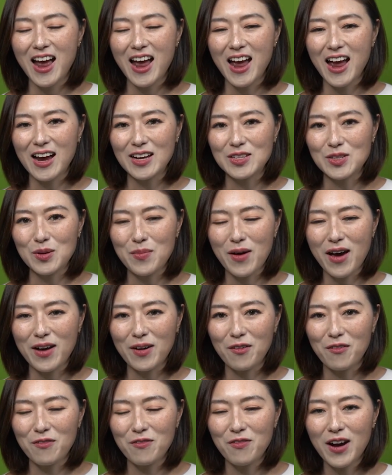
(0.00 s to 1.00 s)
As a
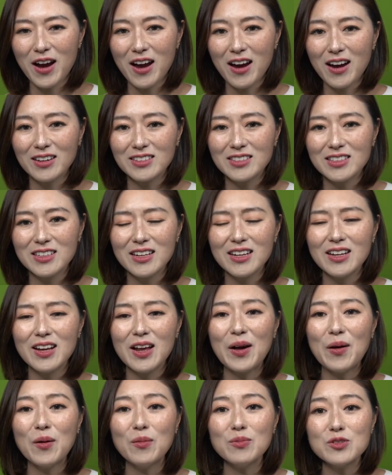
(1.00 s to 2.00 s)
matter of fact, it
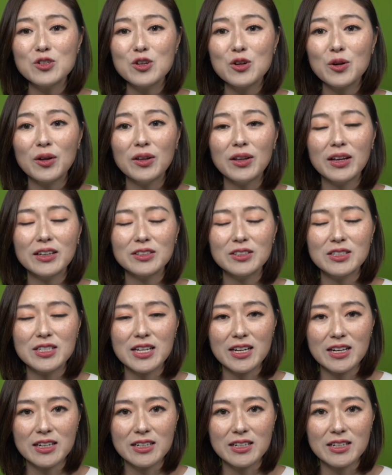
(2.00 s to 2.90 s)
helps you collect the data